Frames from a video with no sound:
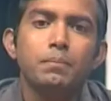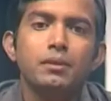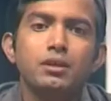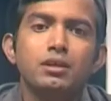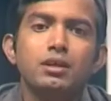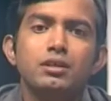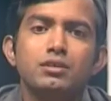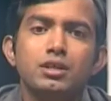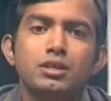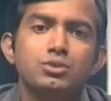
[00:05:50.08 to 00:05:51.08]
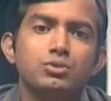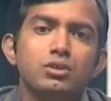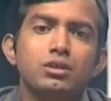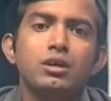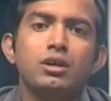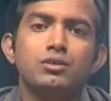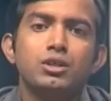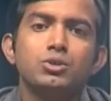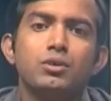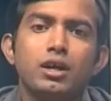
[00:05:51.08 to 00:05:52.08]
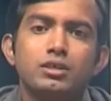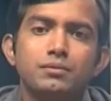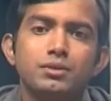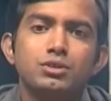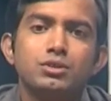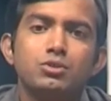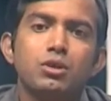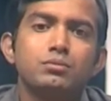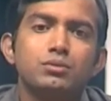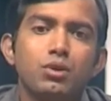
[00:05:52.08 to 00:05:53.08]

the natural radioactivity of the